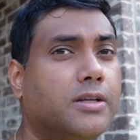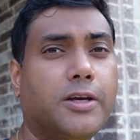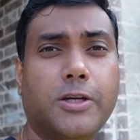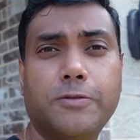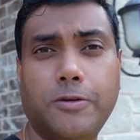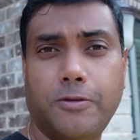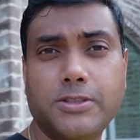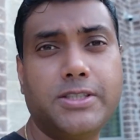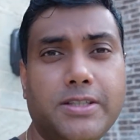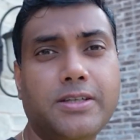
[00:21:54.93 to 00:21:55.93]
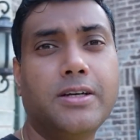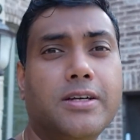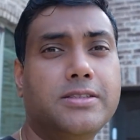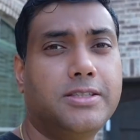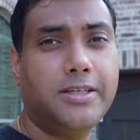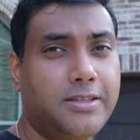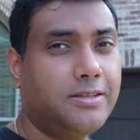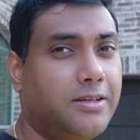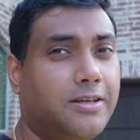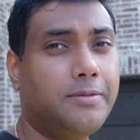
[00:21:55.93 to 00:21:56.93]
Thank you for watching. Jai Hind,
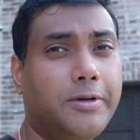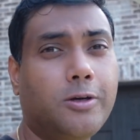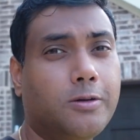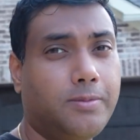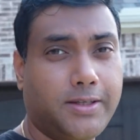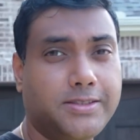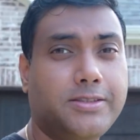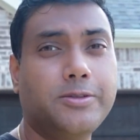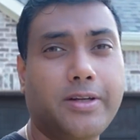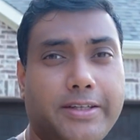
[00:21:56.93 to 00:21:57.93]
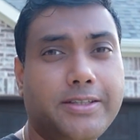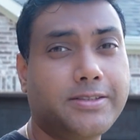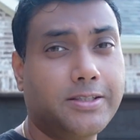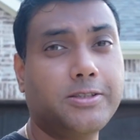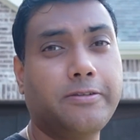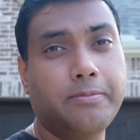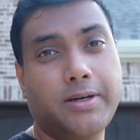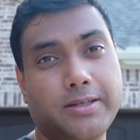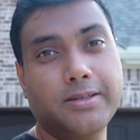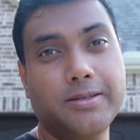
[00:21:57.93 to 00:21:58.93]
and may God bless the United States of
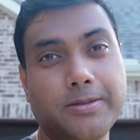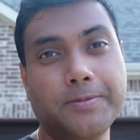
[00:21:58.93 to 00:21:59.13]
America.